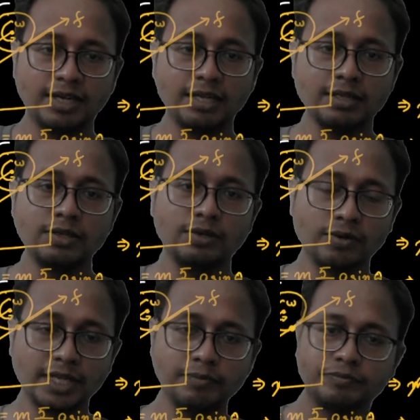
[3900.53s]
alpha,
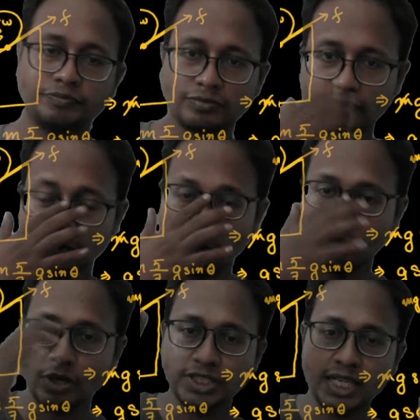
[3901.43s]
okay,
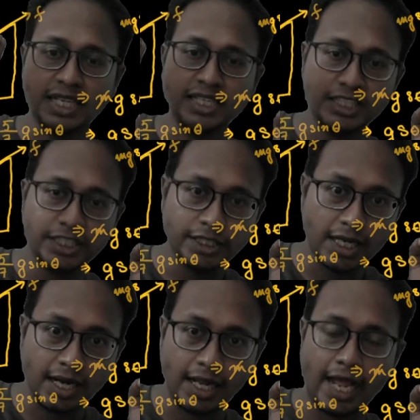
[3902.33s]
what was the
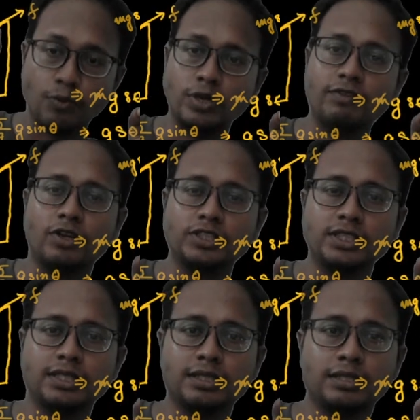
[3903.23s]
initial angular
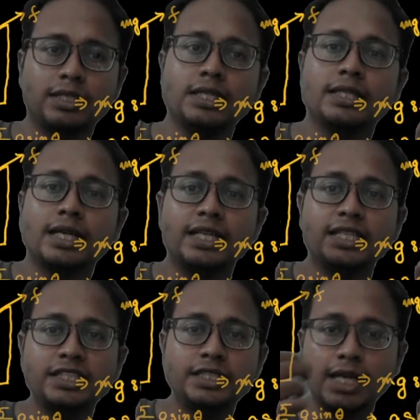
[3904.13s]
velocity?
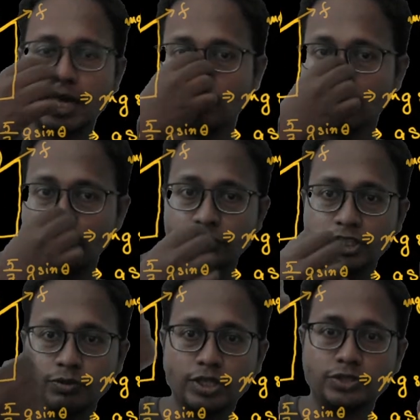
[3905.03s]
The initial angular
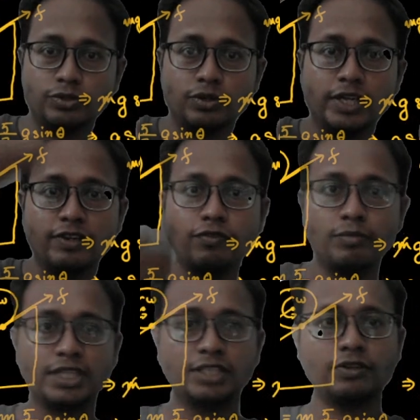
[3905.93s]
velocity was 0. The
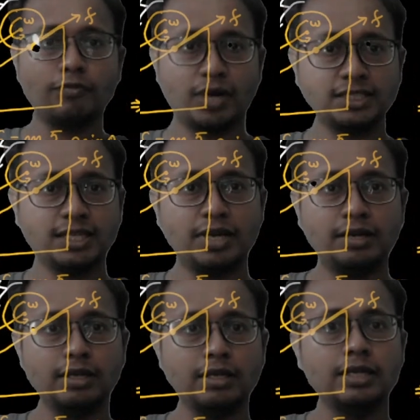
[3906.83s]
uniform starts of mass
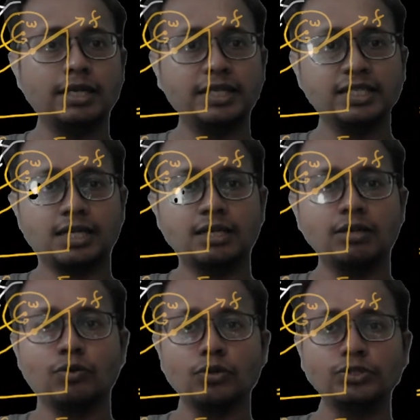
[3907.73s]
m and radius
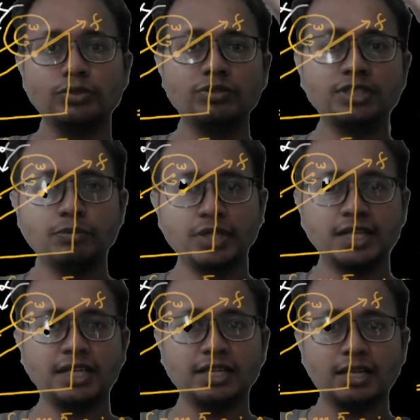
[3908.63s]
r rolls without
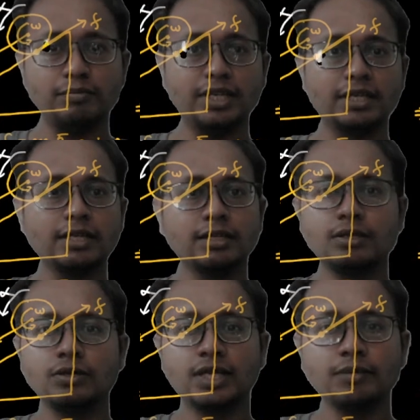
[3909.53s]
slipping at an inclined plane.
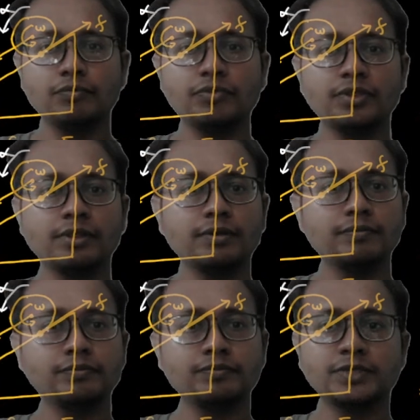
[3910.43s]
Okay,
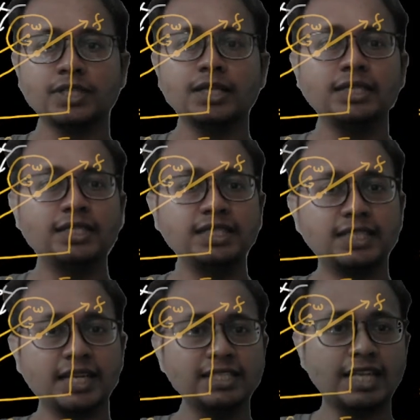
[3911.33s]

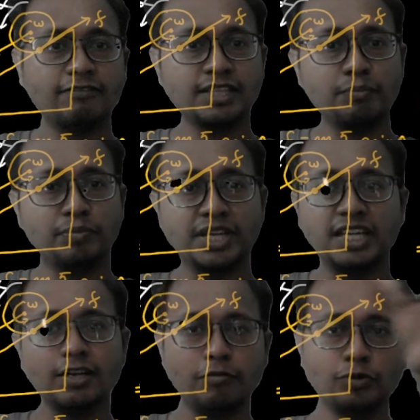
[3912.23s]
t seconds after the
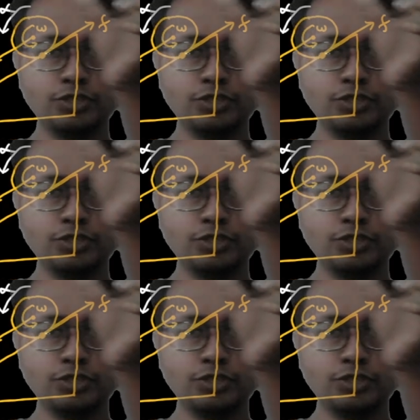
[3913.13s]
beginning